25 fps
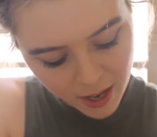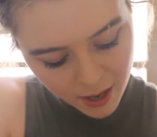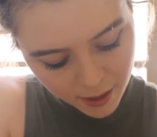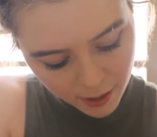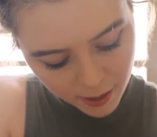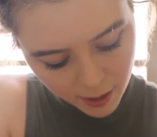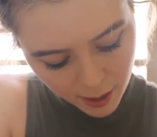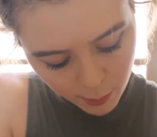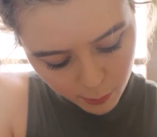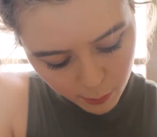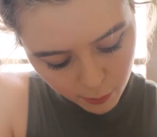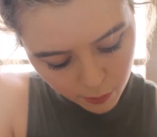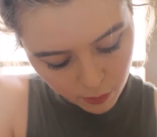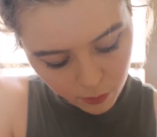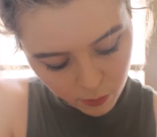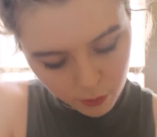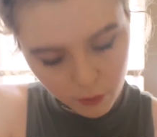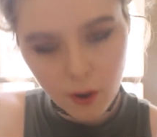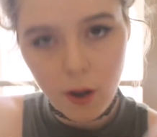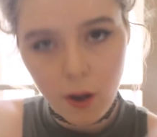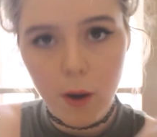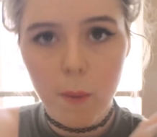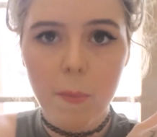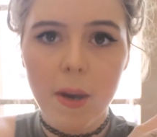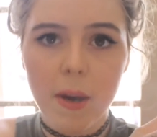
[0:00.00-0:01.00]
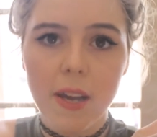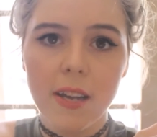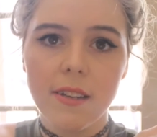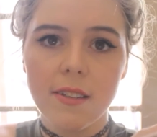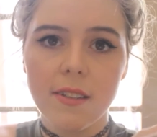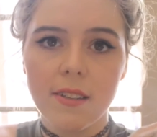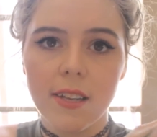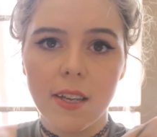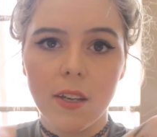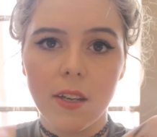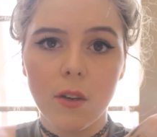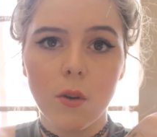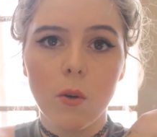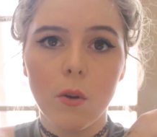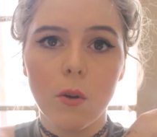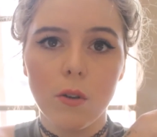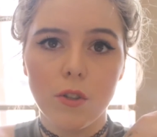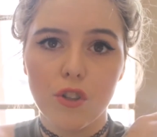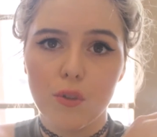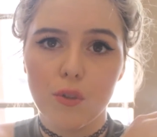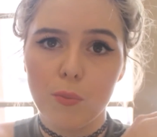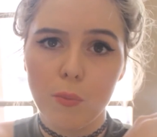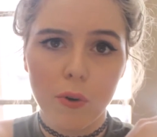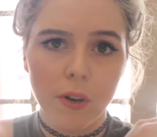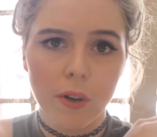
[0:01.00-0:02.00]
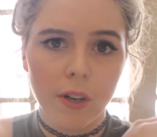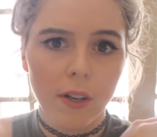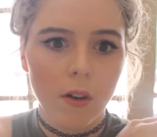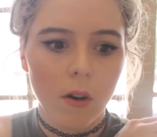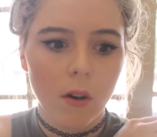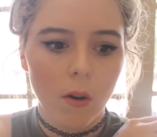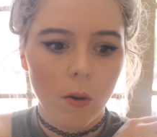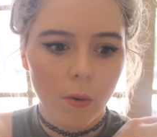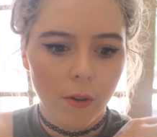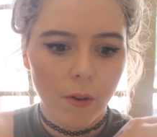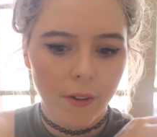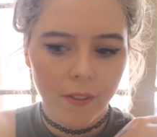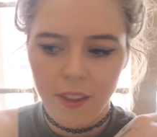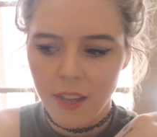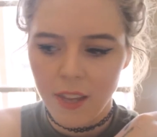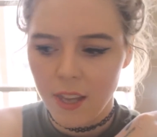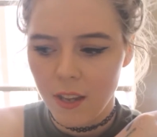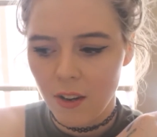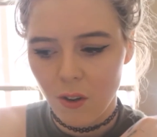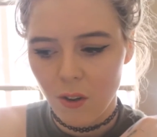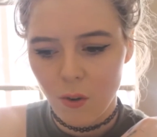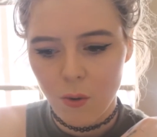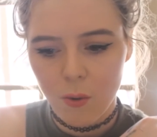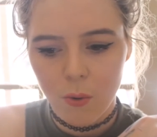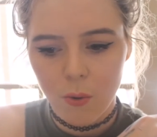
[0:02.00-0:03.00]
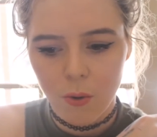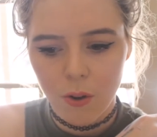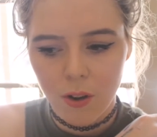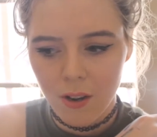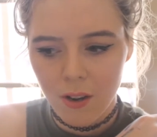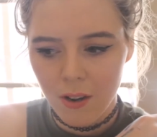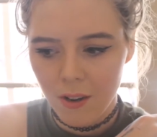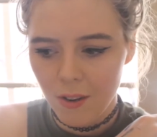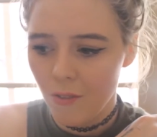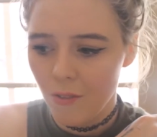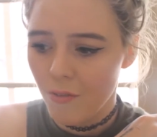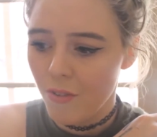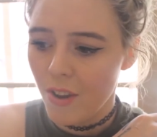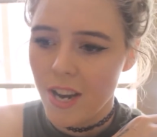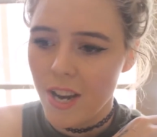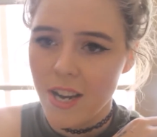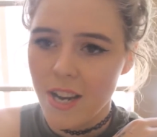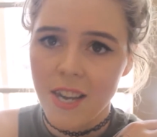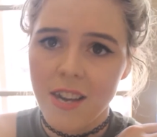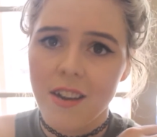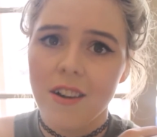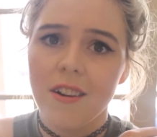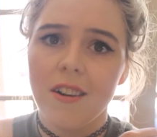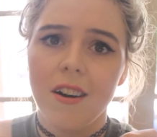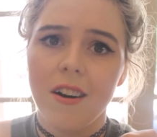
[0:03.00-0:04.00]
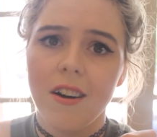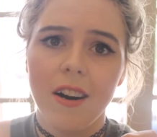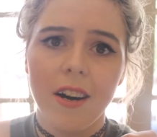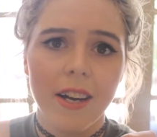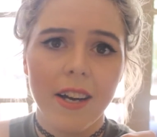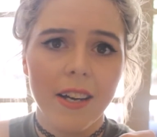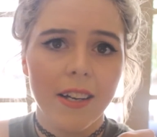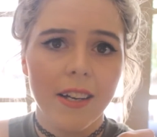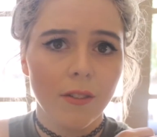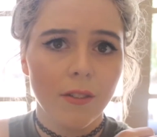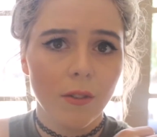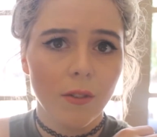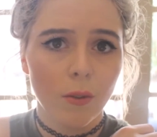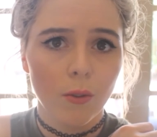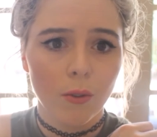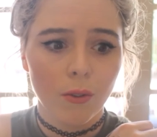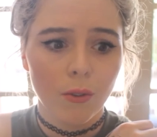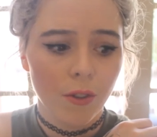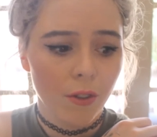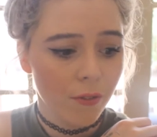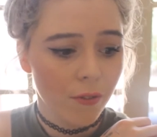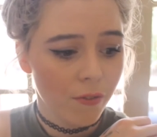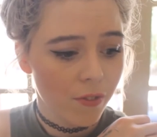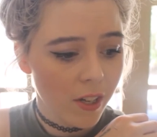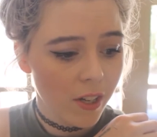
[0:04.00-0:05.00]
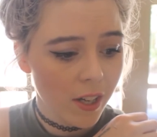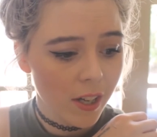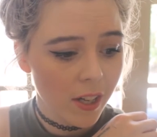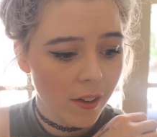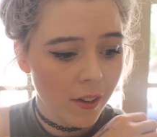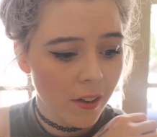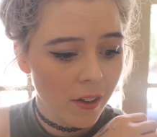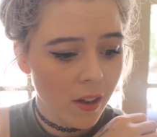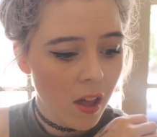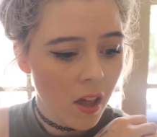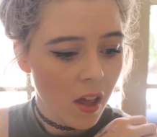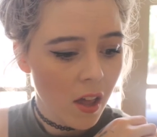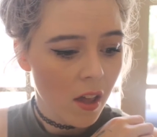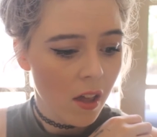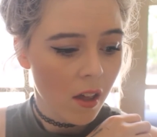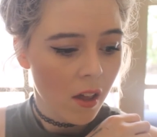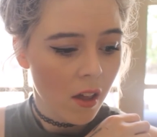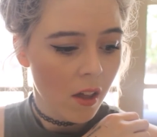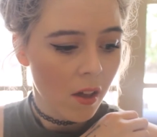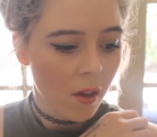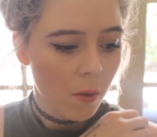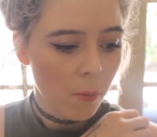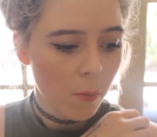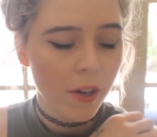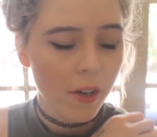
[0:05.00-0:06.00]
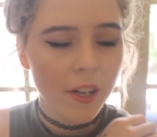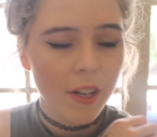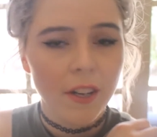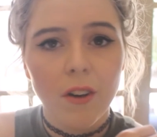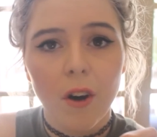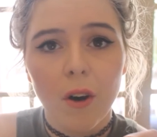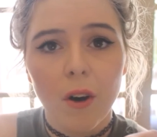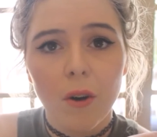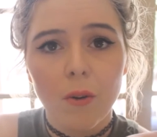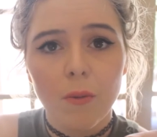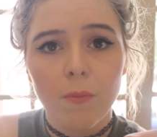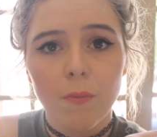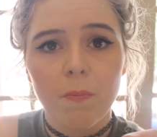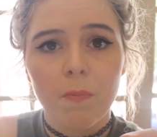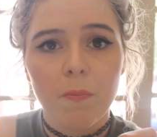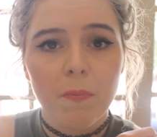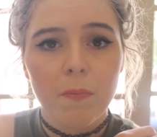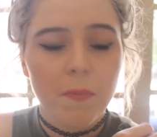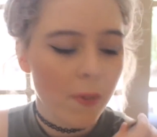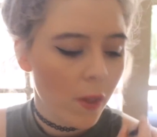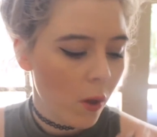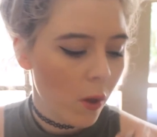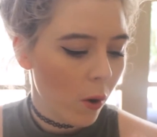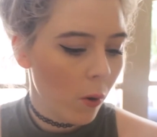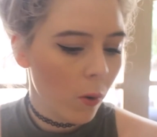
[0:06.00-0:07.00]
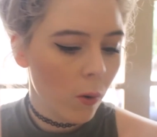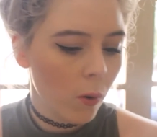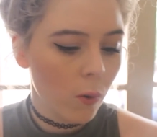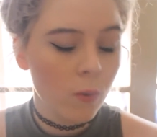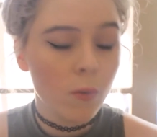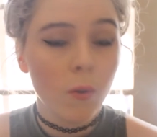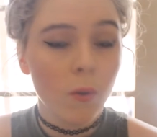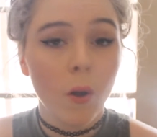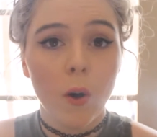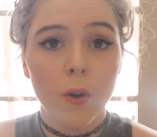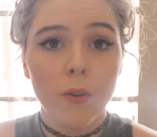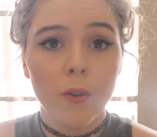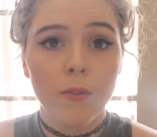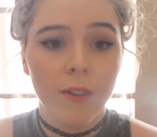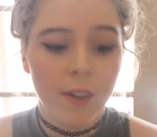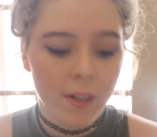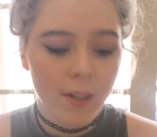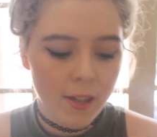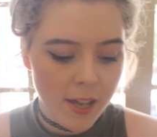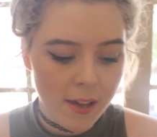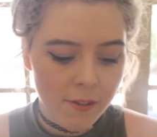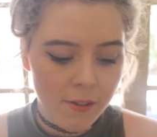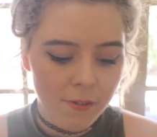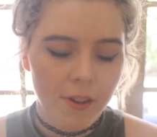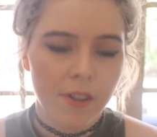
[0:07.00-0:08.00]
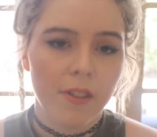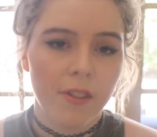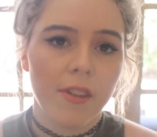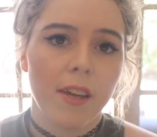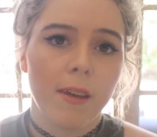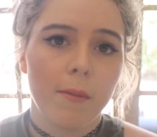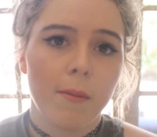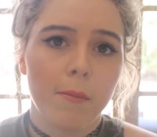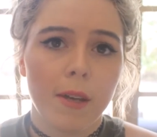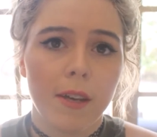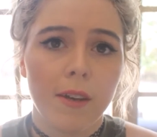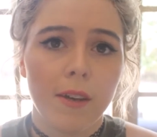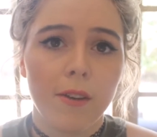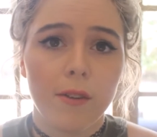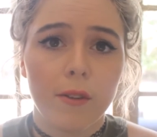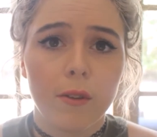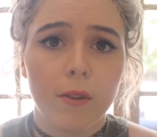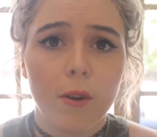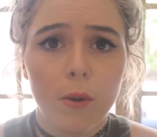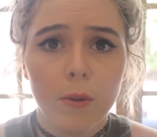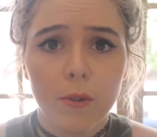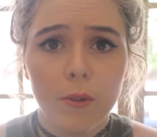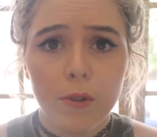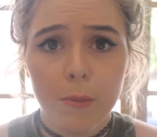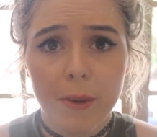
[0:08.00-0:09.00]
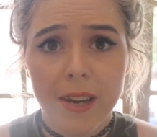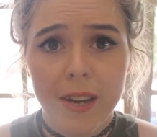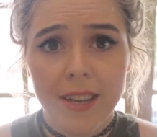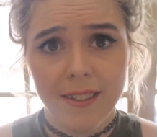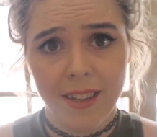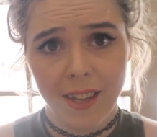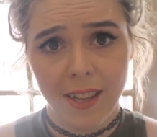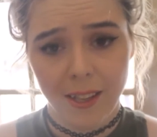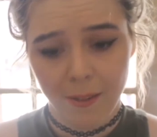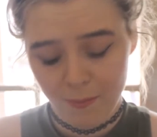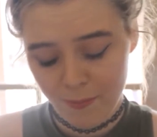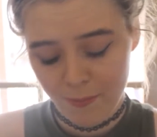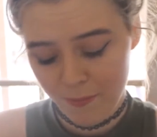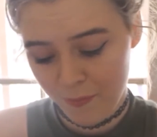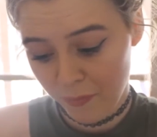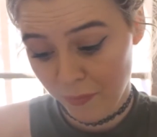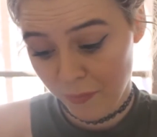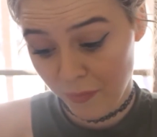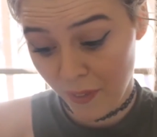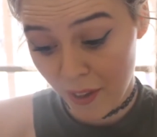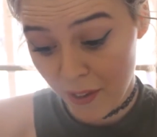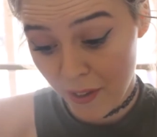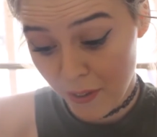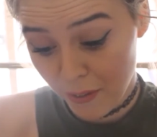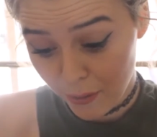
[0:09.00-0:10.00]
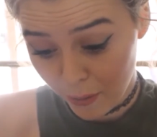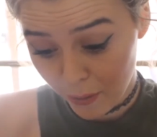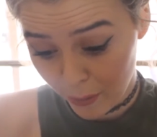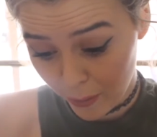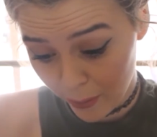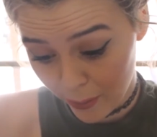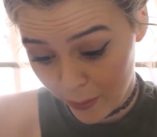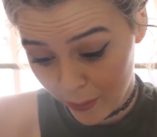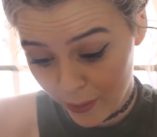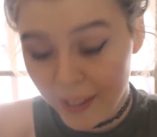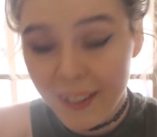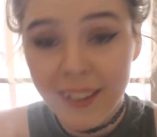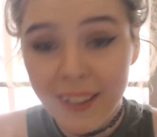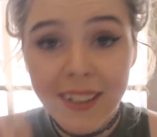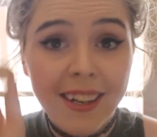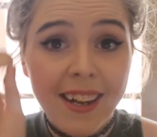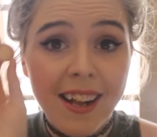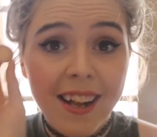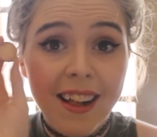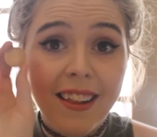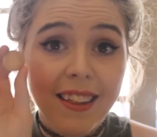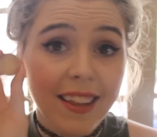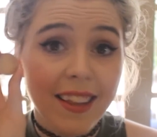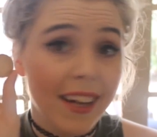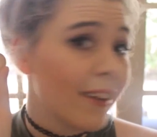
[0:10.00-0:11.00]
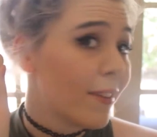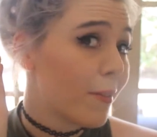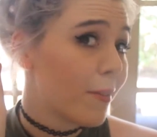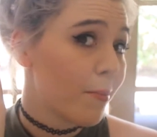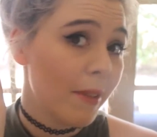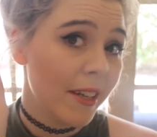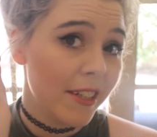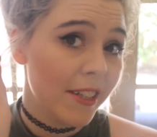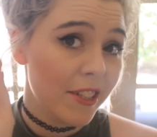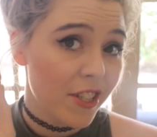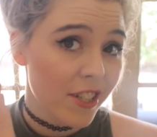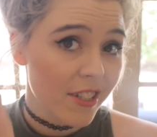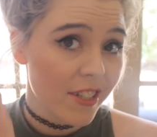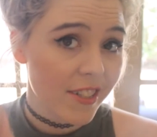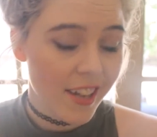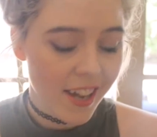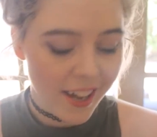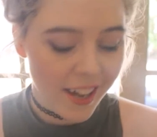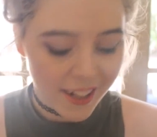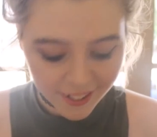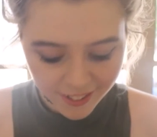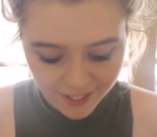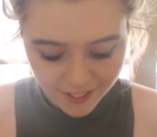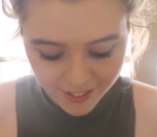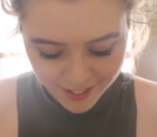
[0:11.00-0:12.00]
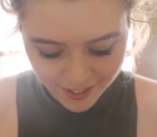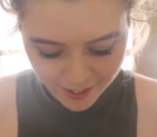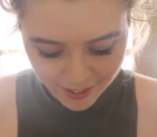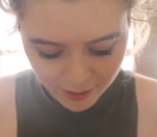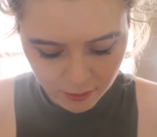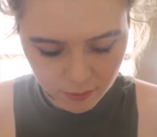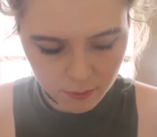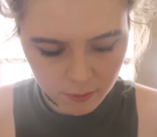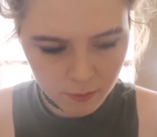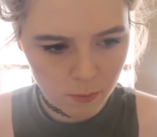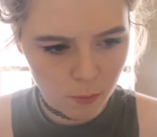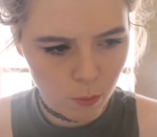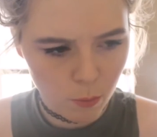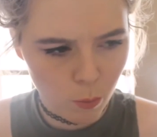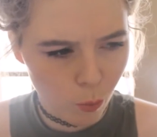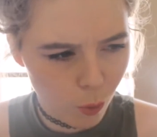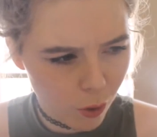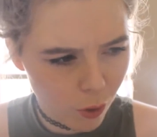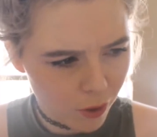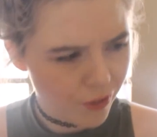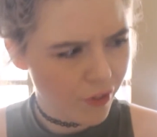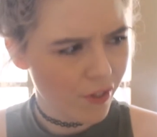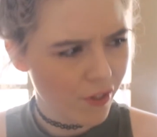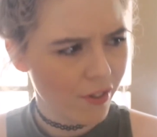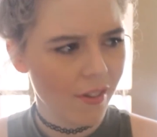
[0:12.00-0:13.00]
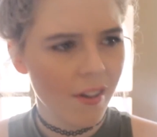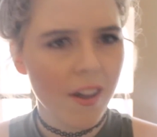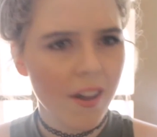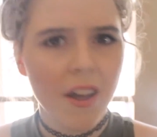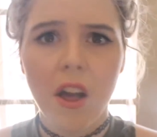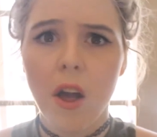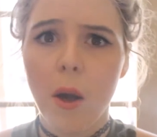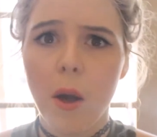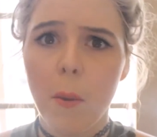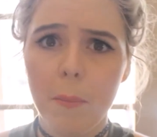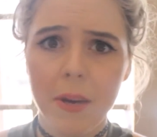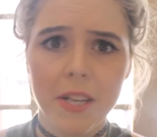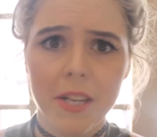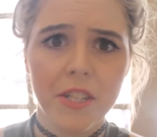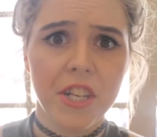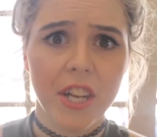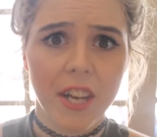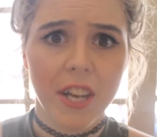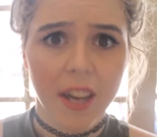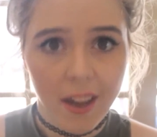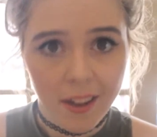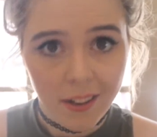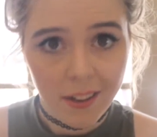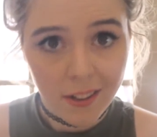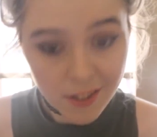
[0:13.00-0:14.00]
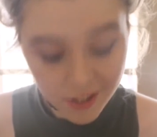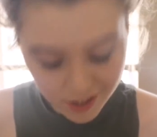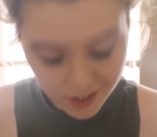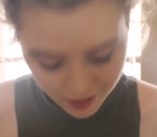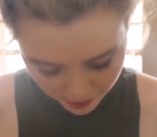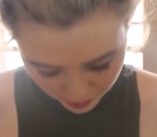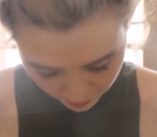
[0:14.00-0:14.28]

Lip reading: that would look amazing. Or just putting gold in the inner corner of any eye look you've done, putting gold all over everything because gold's amazing. So that's Magic Act. What? Magic Act.